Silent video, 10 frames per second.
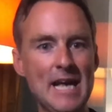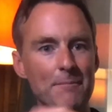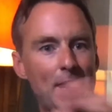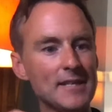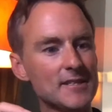
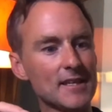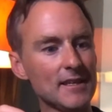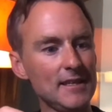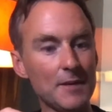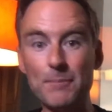
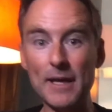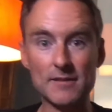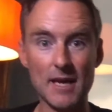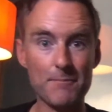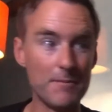Basically, it
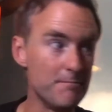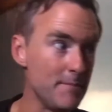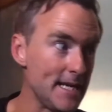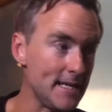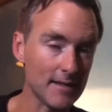picks up
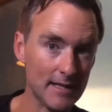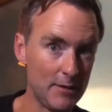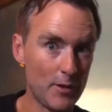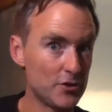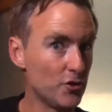immediately
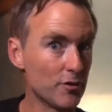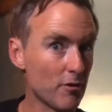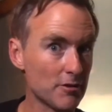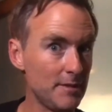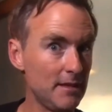where
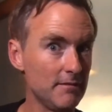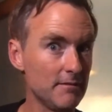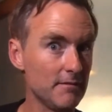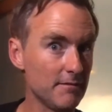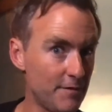Deuteronomy
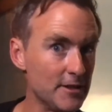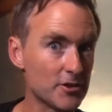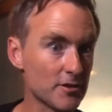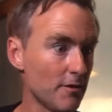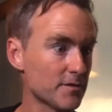
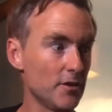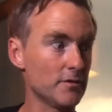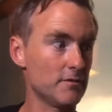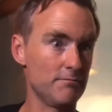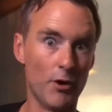finishes off. So
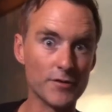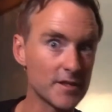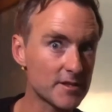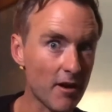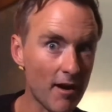
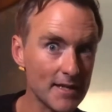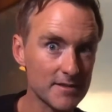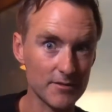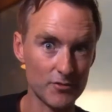Moses dies,